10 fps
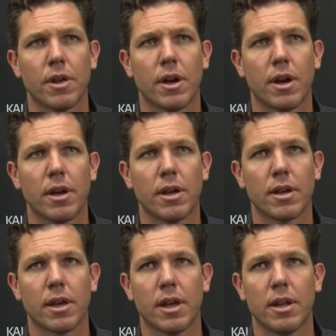Uh,
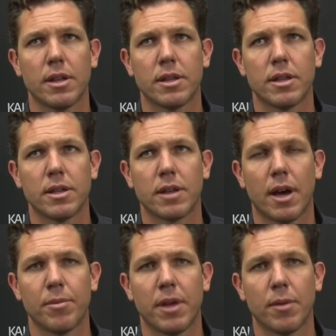again, the, the
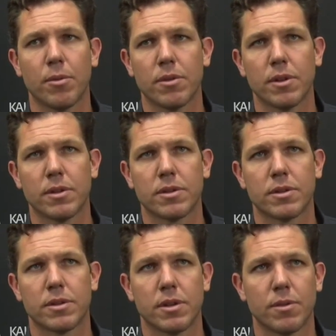timetable
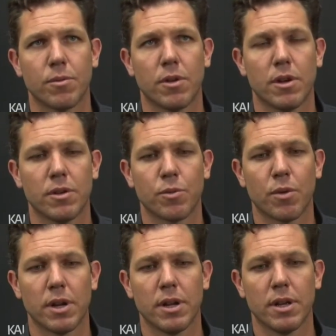is is
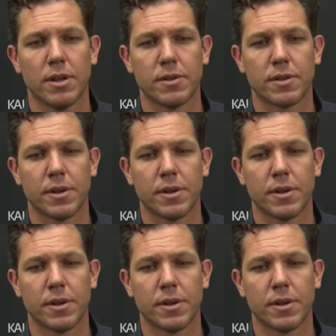what it is.